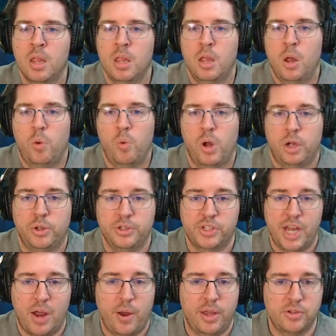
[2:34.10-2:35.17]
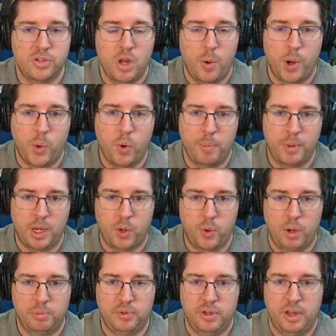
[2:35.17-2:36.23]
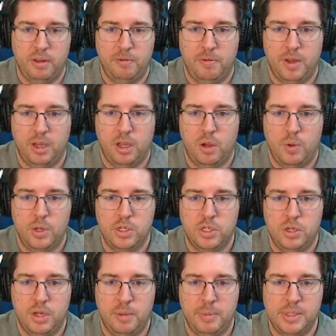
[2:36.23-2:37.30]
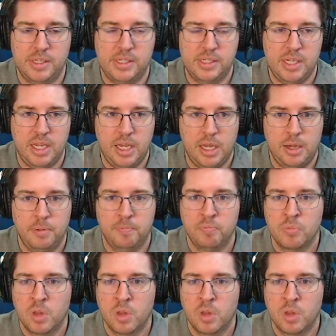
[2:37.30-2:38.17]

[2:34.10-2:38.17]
Ruggles now has no equipment equipped. If I go into him and see,